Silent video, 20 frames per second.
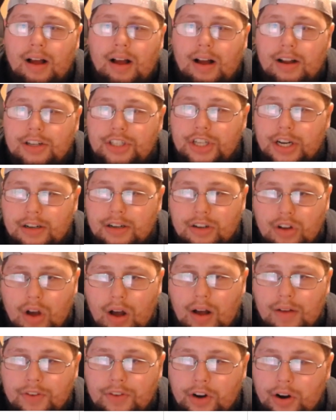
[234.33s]
Jared
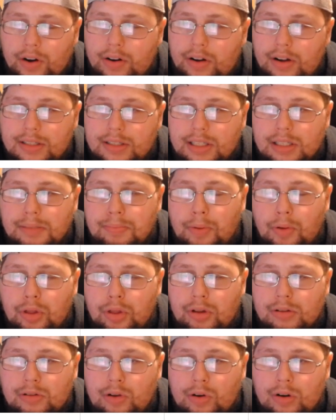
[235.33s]
Goff, Kirk Cousins, both
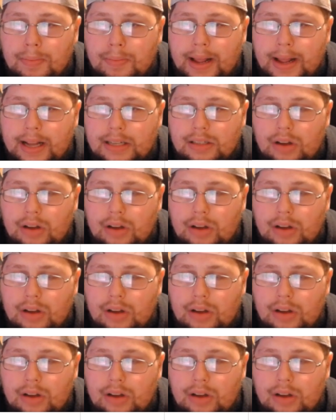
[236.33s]
those quarterbacks